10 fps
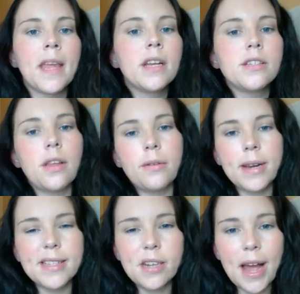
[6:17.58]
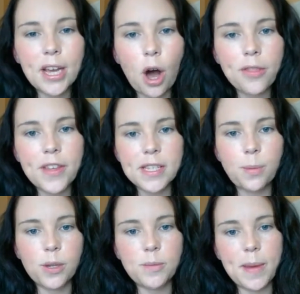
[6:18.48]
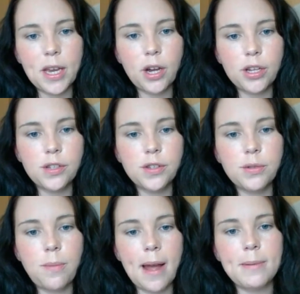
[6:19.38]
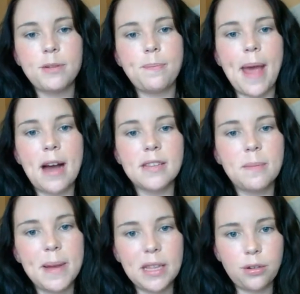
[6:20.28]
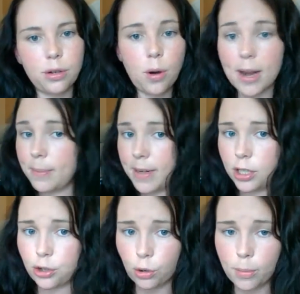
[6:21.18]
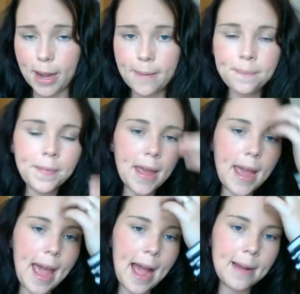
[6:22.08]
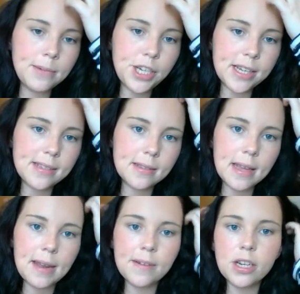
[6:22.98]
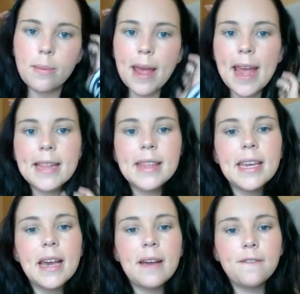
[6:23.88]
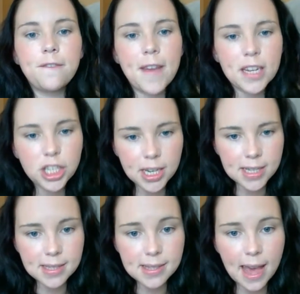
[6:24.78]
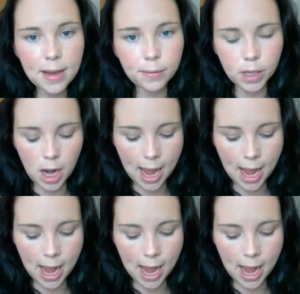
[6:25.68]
So the reason I got this was because my bowels had been through quite a bit of trauma. Just every time I had the infections, they would